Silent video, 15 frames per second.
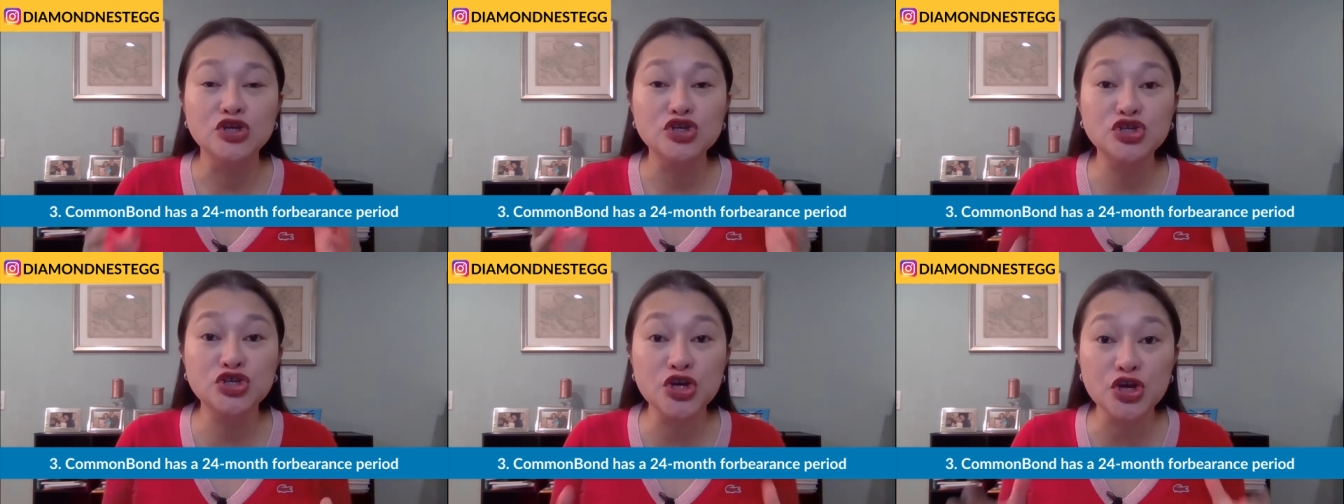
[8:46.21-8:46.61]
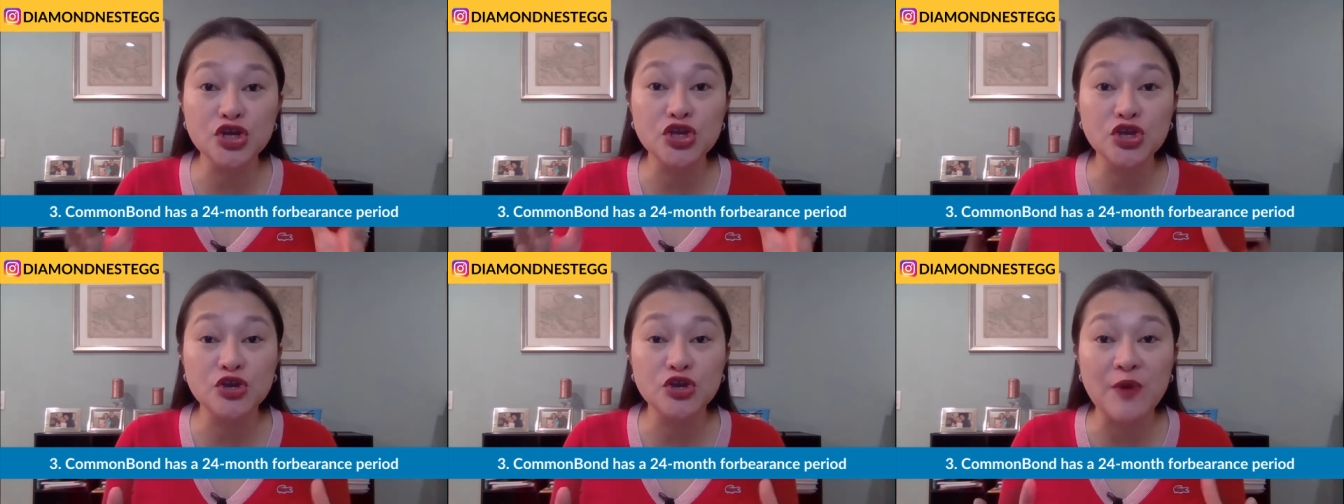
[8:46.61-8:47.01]

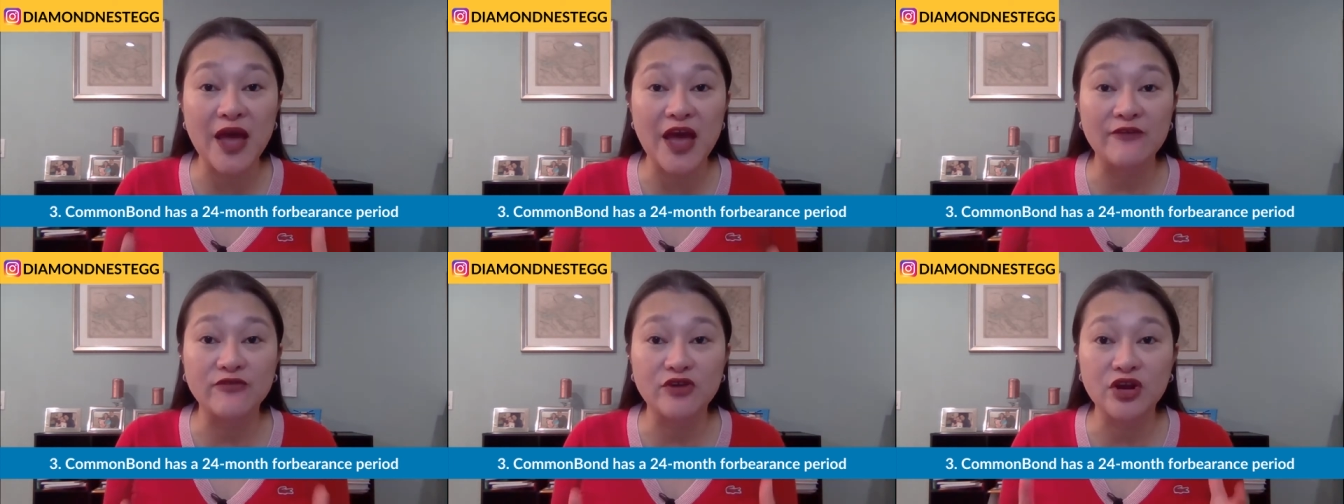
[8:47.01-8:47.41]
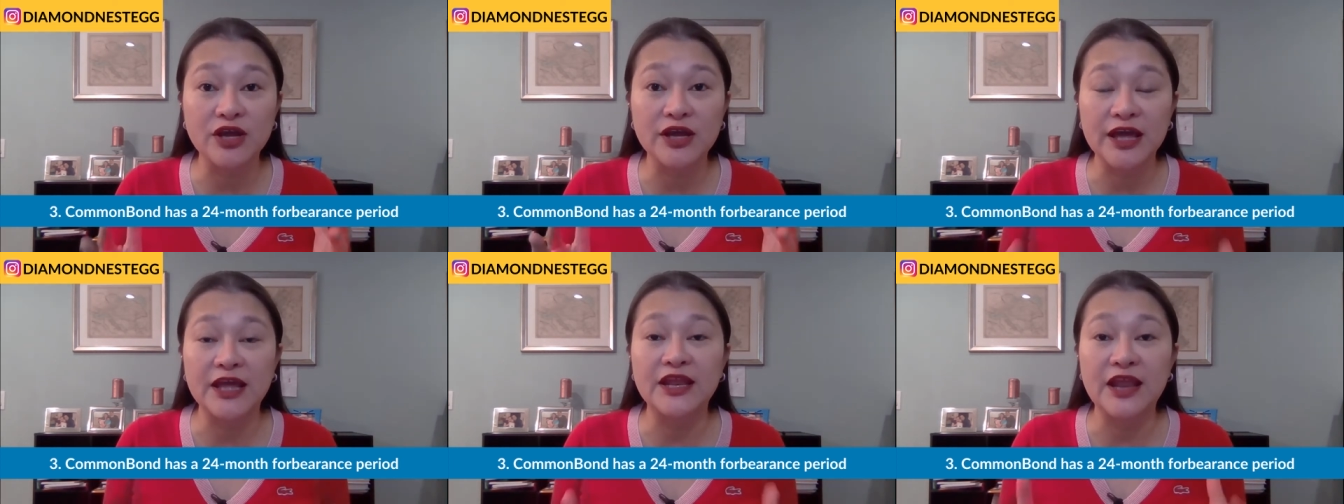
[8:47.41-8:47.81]
should you
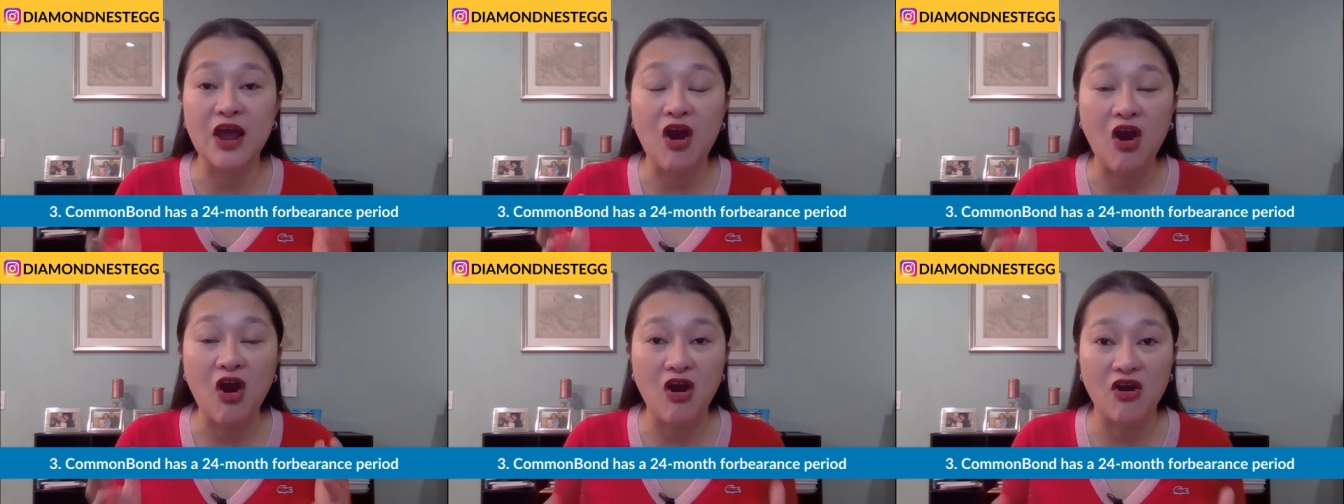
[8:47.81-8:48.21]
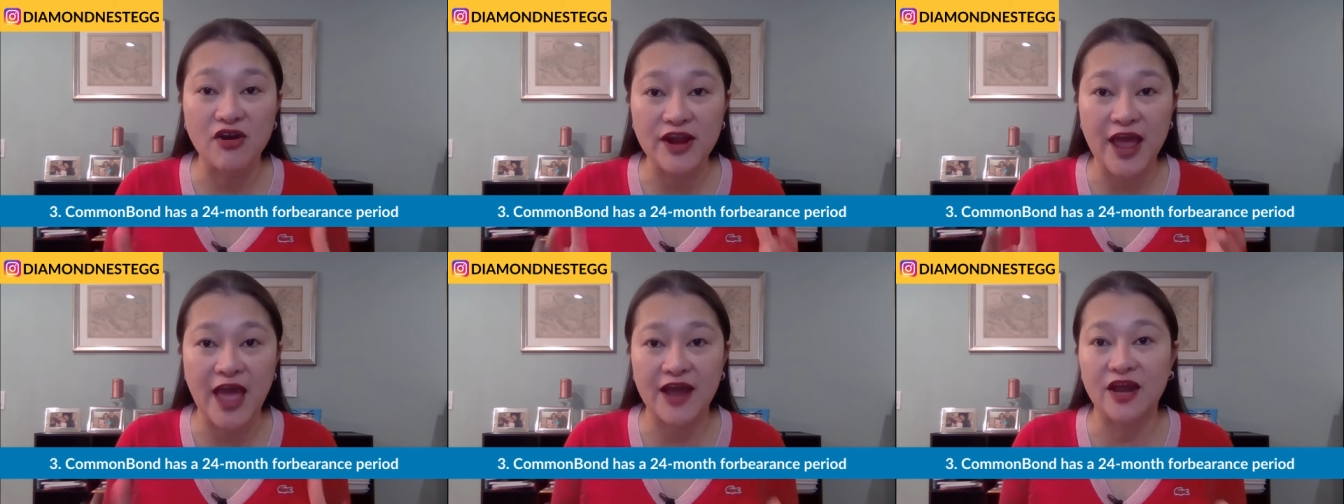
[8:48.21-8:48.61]
ever hit
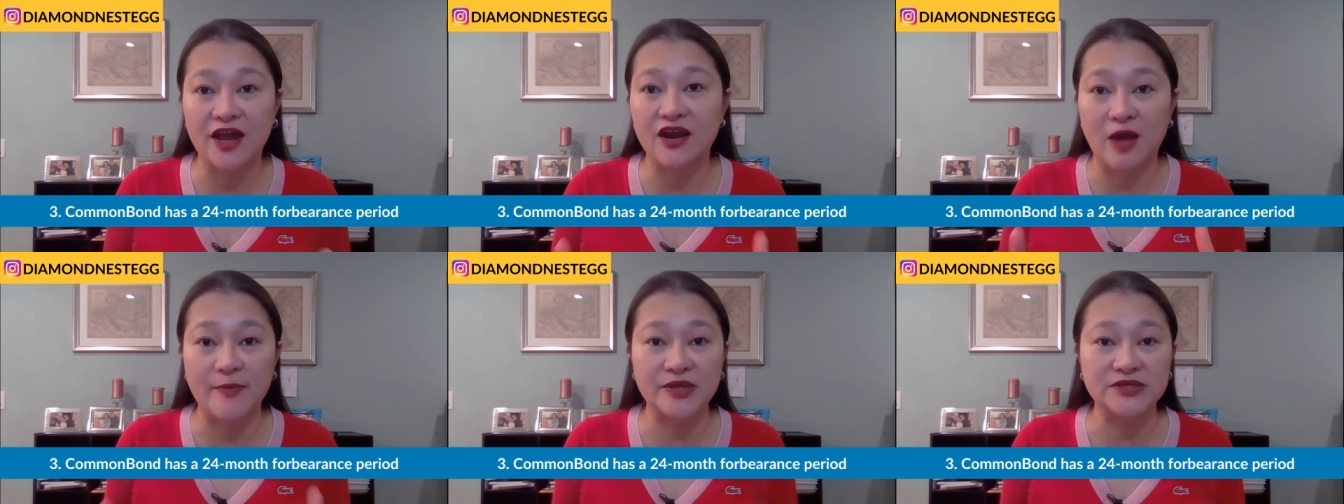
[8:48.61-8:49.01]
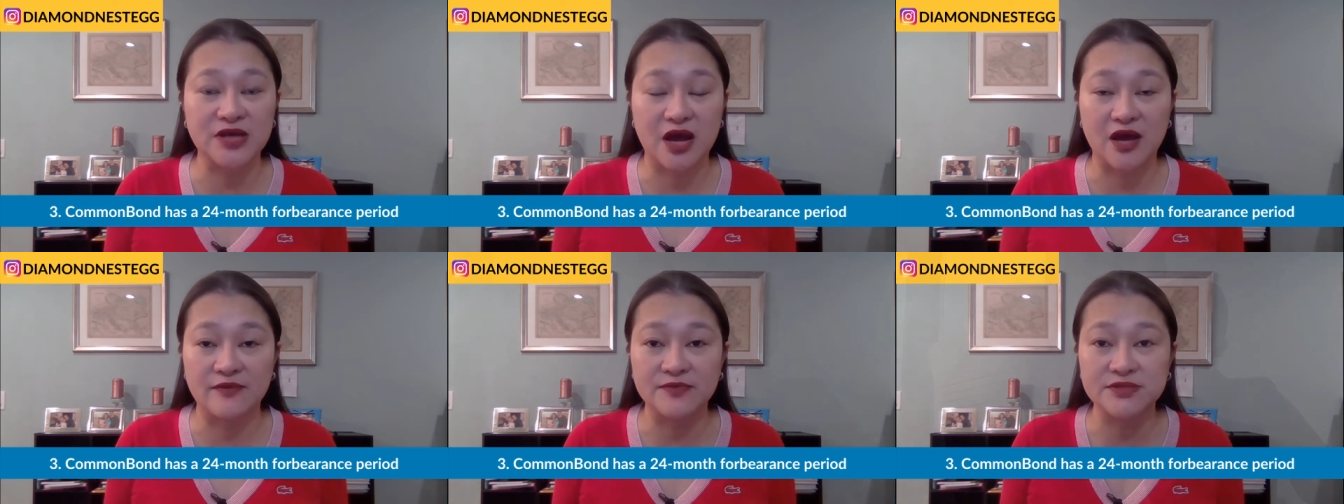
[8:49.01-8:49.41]
hard economic
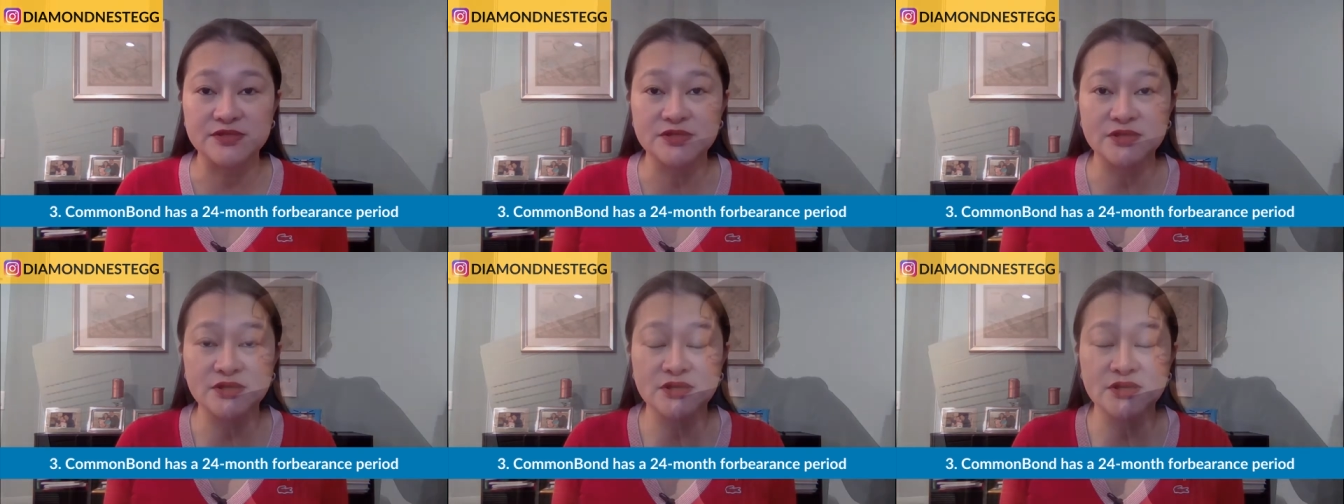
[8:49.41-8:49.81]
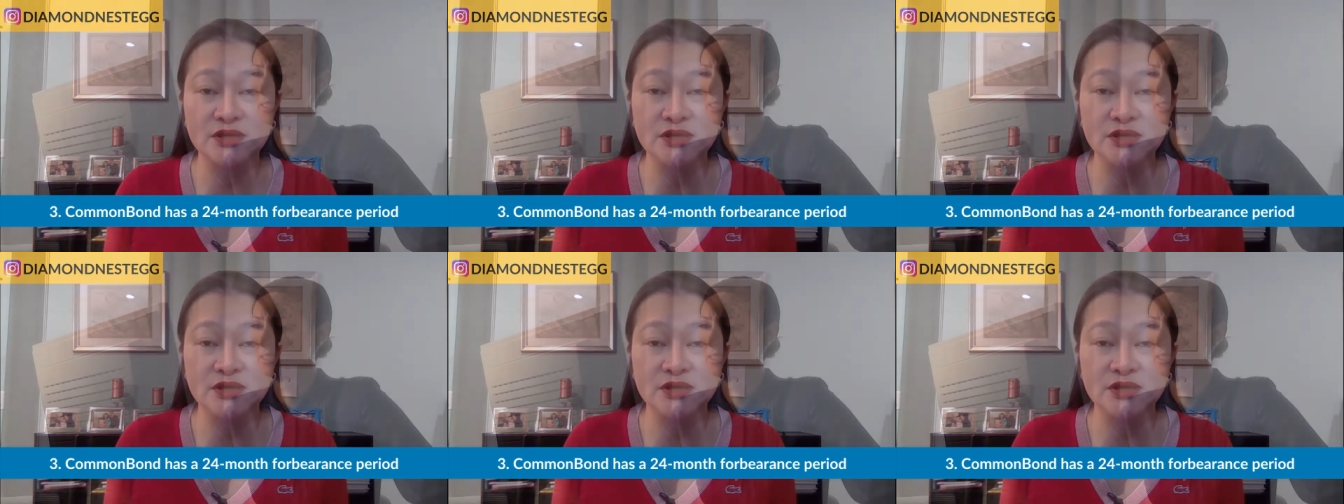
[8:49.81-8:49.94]
times.